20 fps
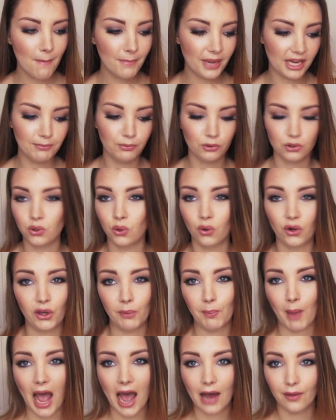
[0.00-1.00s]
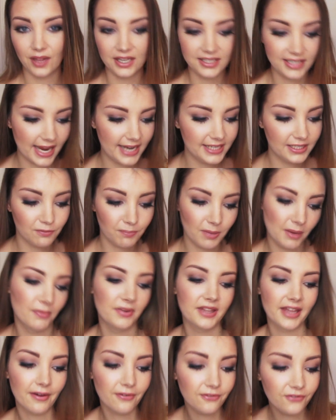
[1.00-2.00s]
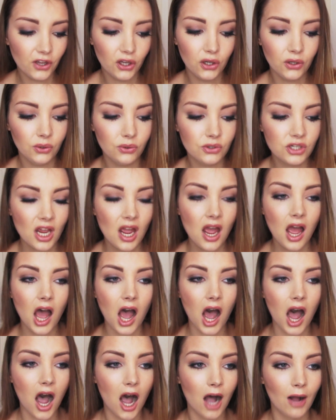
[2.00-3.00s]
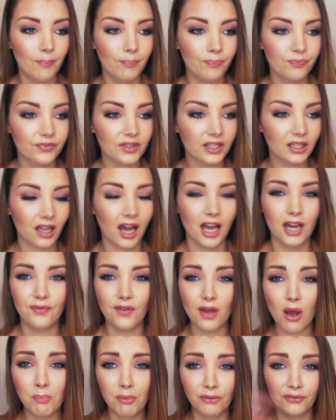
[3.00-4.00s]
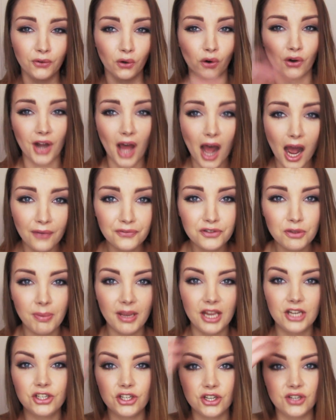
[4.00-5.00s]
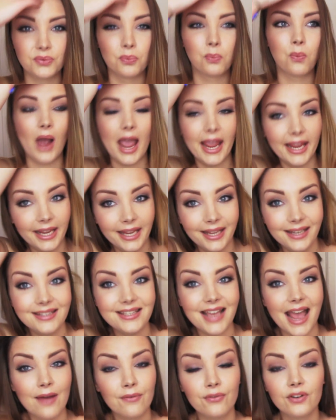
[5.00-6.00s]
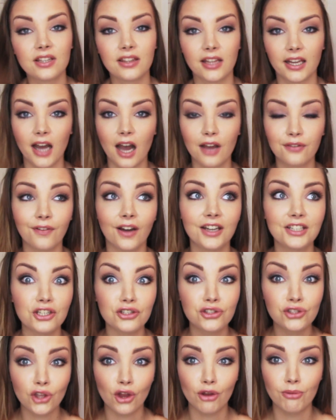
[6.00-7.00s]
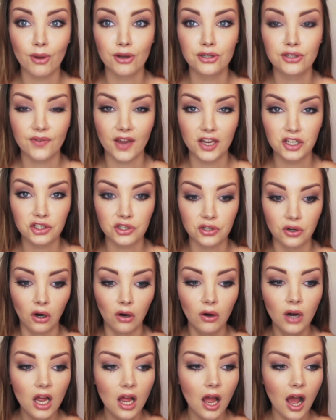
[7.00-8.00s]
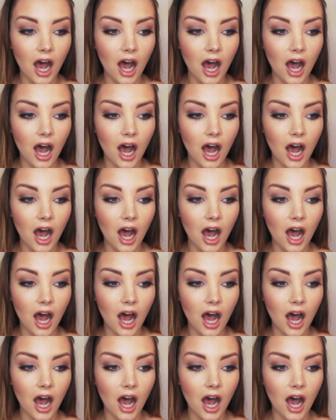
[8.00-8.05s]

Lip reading: people talking about how their days have been with their food, kind of before and after pictures, weigh-ins, everything. I find it so motivational.